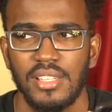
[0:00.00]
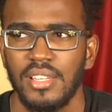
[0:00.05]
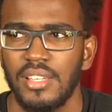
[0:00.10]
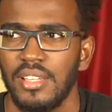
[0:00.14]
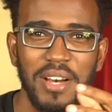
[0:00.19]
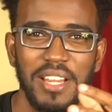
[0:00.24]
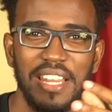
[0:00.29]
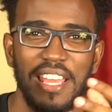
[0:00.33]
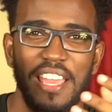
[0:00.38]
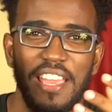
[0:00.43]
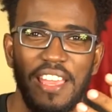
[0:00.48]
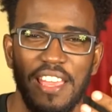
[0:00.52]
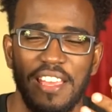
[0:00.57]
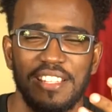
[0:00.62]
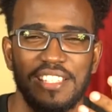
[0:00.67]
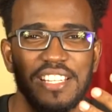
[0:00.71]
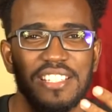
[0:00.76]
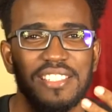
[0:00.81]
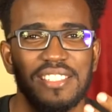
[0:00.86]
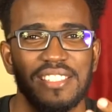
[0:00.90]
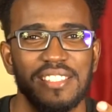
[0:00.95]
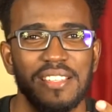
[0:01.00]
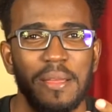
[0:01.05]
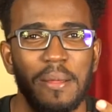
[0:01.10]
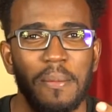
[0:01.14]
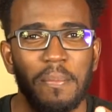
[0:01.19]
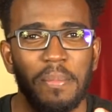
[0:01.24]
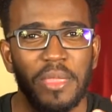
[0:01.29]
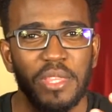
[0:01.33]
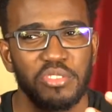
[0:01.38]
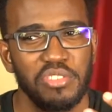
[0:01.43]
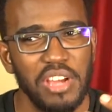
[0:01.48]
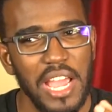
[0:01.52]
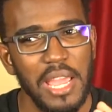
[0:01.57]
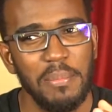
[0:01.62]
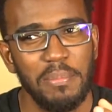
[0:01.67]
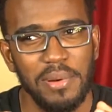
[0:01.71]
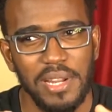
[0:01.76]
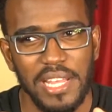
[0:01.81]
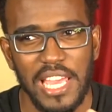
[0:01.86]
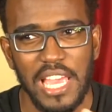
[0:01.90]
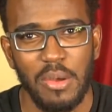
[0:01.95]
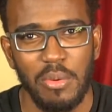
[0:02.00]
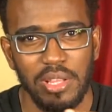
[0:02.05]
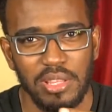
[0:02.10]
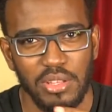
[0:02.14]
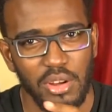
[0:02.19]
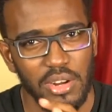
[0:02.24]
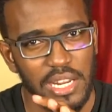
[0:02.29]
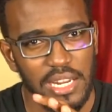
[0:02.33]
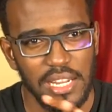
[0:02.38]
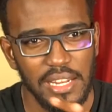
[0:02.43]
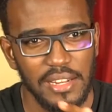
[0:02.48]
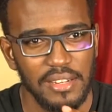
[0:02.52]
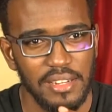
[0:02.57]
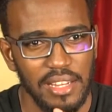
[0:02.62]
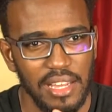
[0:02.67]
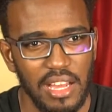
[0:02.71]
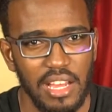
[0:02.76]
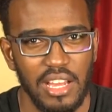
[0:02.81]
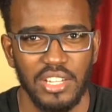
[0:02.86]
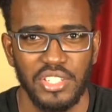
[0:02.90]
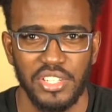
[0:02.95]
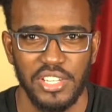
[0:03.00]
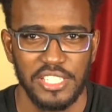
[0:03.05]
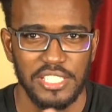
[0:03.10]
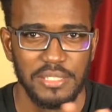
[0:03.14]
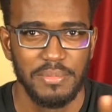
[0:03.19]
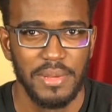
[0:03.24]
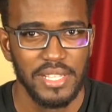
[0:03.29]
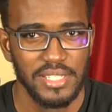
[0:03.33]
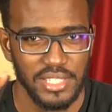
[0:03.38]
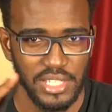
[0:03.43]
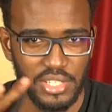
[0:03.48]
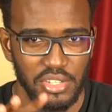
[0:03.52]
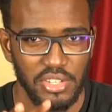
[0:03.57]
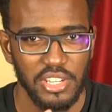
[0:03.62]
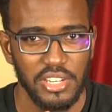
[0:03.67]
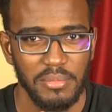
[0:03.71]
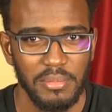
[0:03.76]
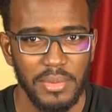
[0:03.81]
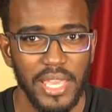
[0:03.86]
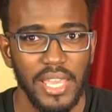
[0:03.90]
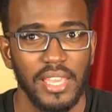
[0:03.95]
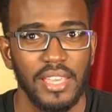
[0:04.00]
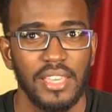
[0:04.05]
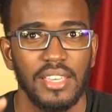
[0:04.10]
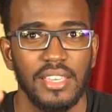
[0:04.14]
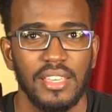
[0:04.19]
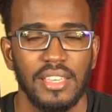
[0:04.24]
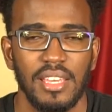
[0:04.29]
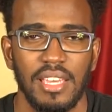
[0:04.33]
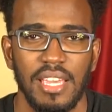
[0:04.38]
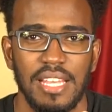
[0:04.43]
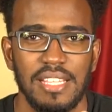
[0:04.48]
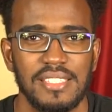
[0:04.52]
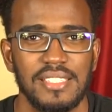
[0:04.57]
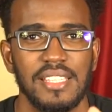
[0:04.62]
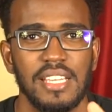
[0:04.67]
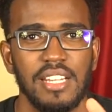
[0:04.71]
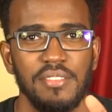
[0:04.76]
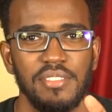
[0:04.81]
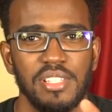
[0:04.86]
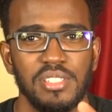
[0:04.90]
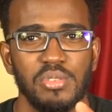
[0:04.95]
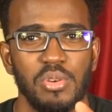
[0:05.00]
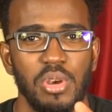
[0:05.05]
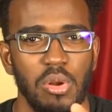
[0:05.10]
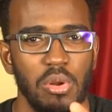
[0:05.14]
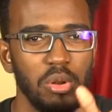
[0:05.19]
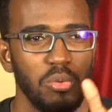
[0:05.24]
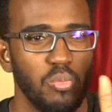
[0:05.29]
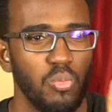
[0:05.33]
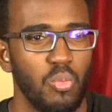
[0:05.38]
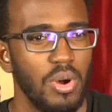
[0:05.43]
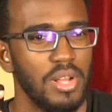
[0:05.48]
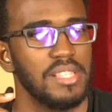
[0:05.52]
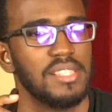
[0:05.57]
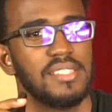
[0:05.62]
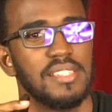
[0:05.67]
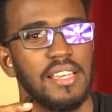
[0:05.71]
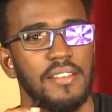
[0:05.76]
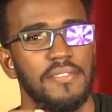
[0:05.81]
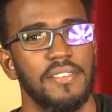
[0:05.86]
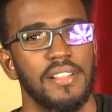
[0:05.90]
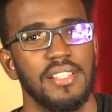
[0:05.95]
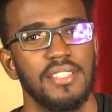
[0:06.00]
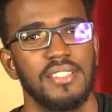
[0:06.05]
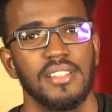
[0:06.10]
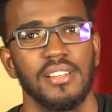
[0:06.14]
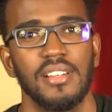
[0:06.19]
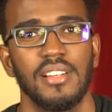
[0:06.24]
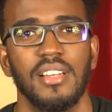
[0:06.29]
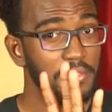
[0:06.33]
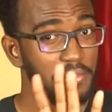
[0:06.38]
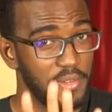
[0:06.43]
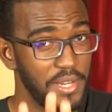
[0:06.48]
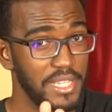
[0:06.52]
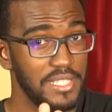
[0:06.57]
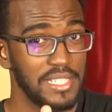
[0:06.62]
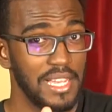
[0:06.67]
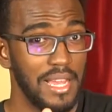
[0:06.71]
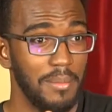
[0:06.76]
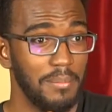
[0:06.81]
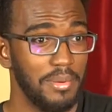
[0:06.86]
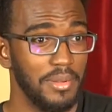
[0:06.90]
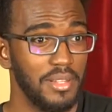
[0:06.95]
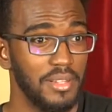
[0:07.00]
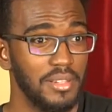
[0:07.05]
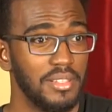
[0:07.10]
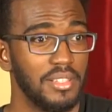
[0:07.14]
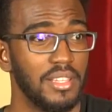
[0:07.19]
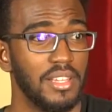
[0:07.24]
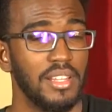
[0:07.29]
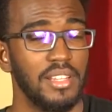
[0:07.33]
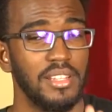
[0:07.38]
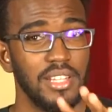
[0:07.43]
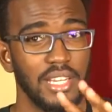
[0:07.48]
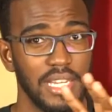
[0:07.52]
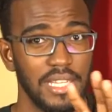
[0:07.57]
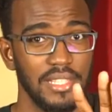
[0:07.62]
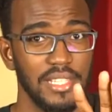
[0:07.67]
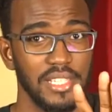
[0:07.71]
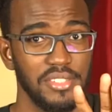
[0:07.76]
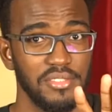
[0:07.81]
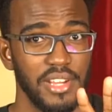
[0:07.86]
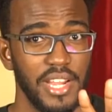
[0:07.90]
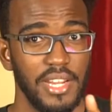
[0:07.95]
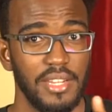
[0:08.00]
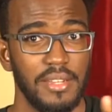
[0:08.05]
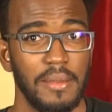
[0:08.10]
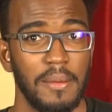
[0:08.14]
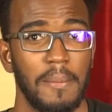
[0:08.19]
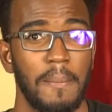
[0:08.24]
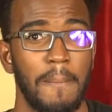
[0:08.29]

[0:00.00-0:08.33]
But it just try playing with all the little adjustments that you can make instead of just going with one set filter. For example, look at this, right?